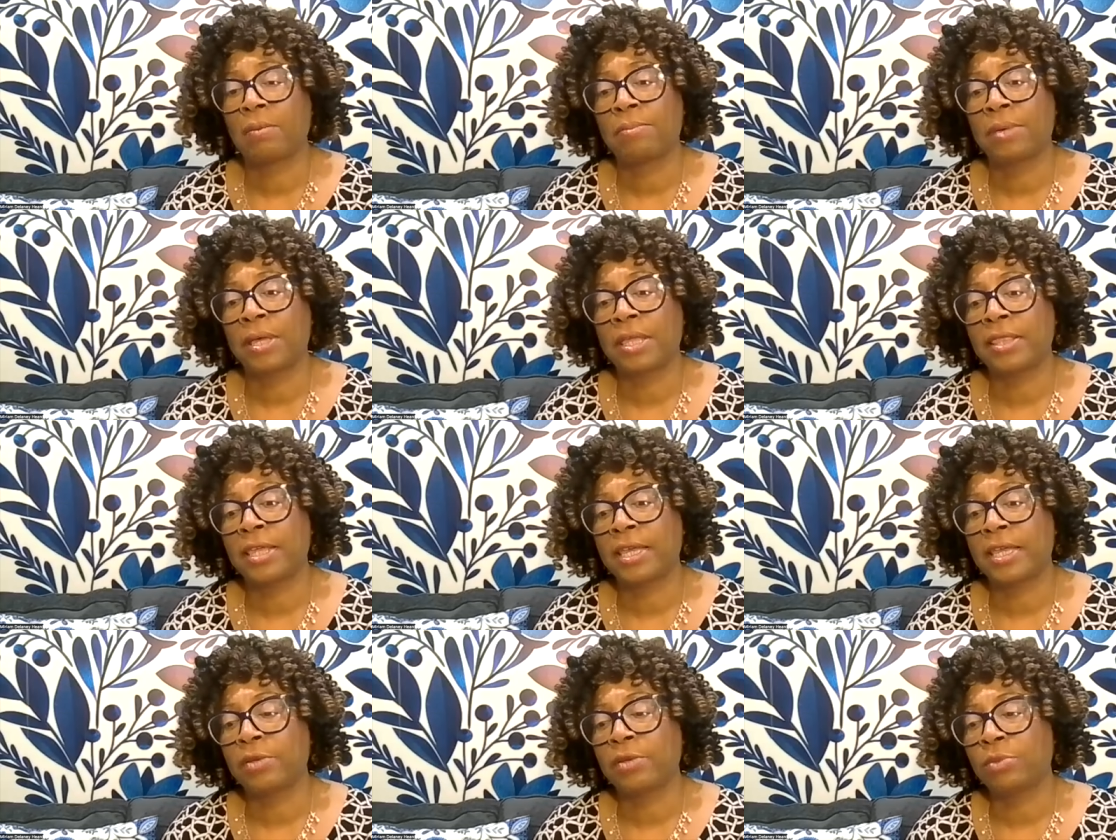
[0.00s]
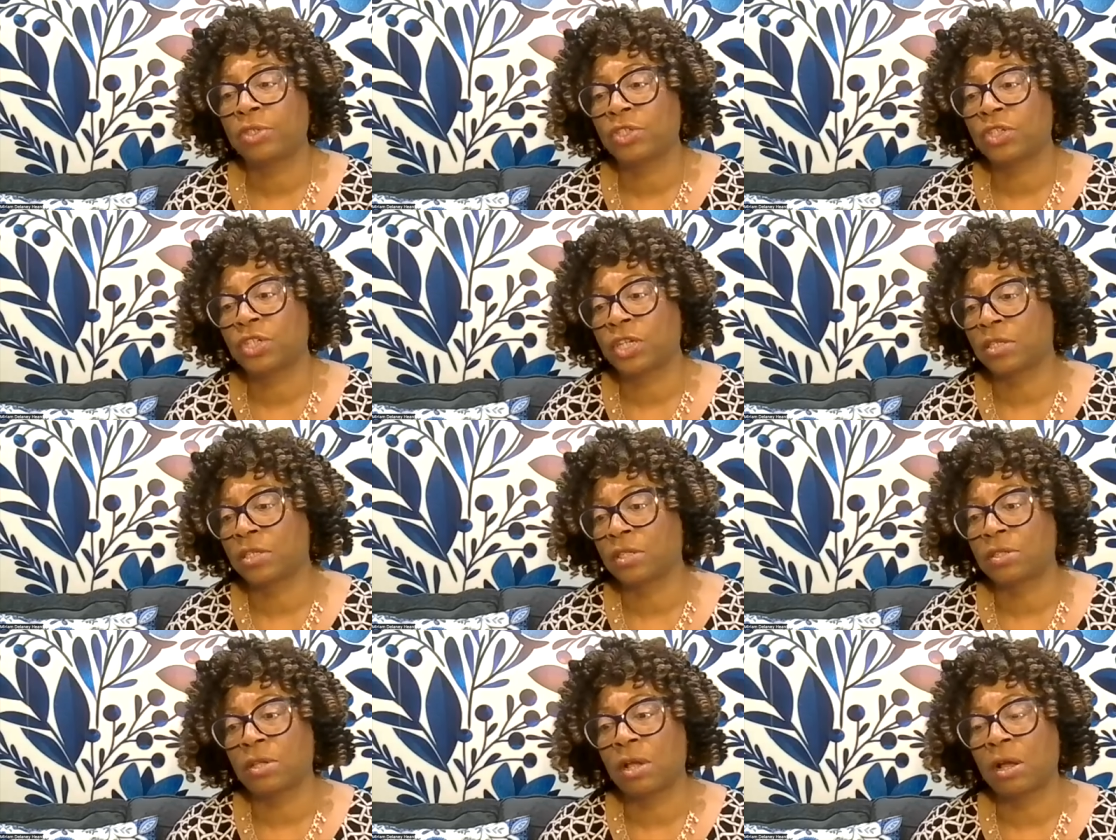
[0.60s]
But then it was
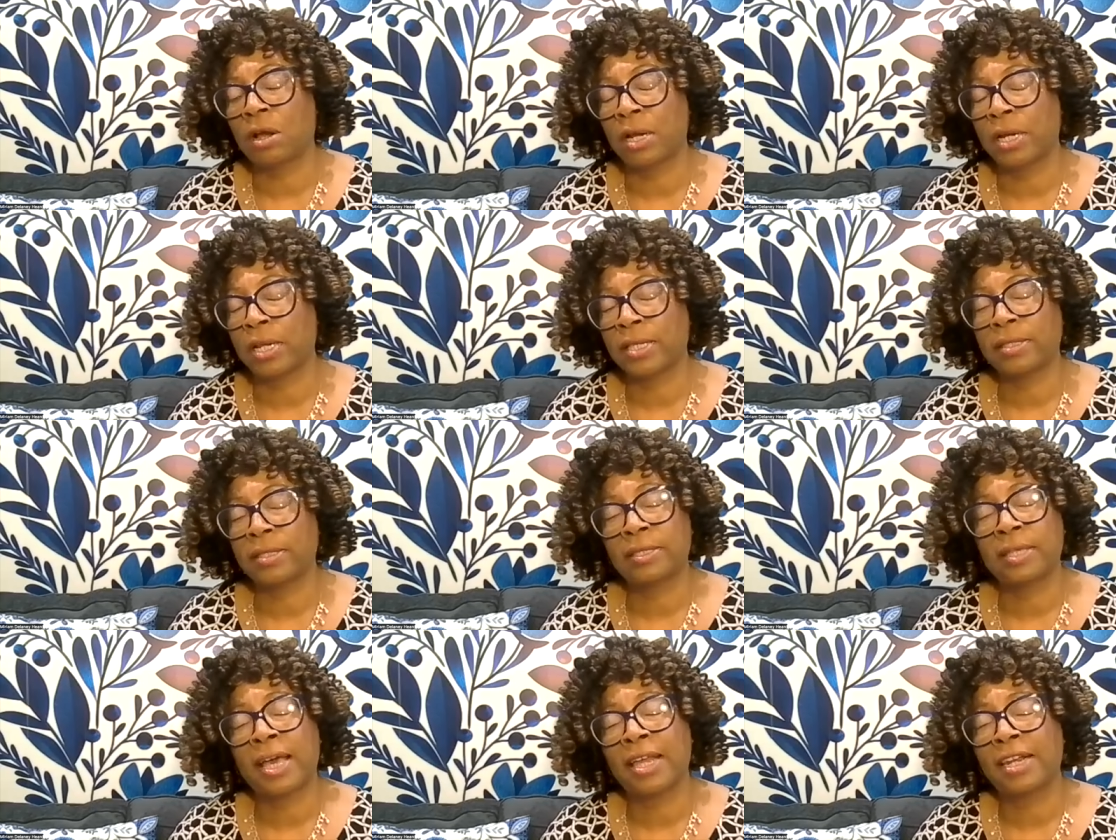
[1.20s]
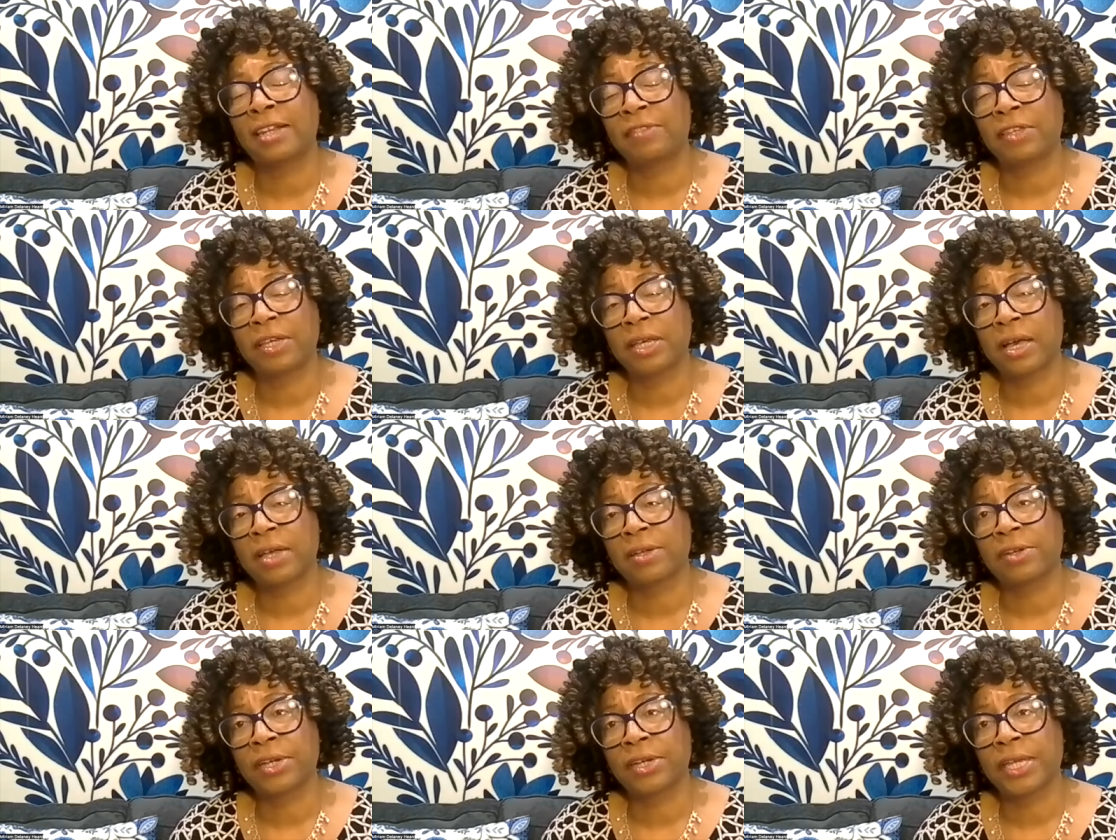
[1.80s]
just as hard inside of the
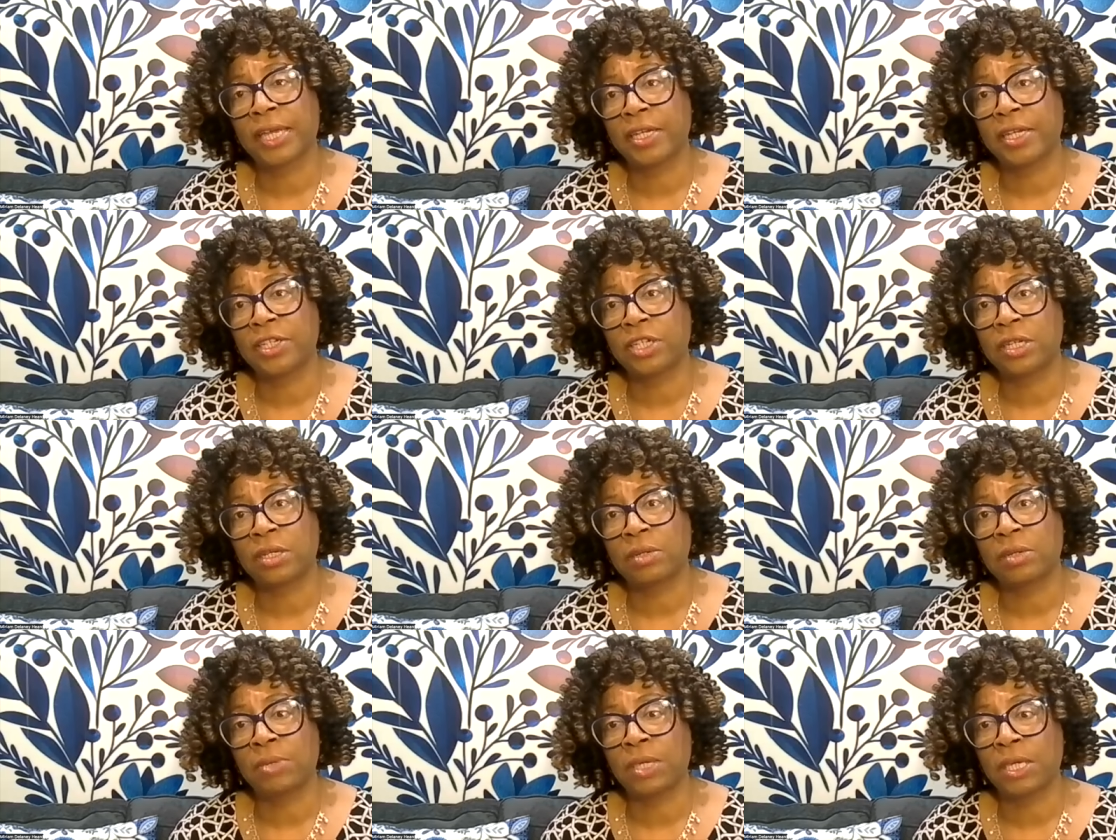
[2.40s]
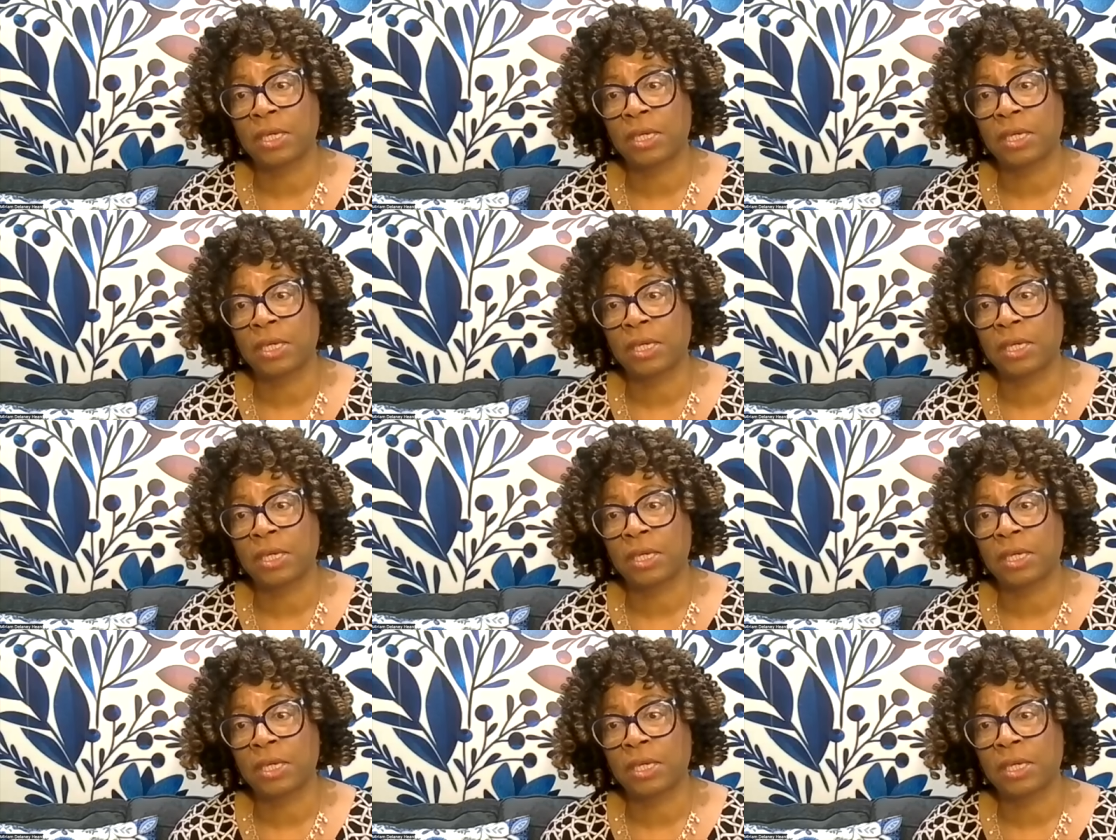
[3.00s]
congregation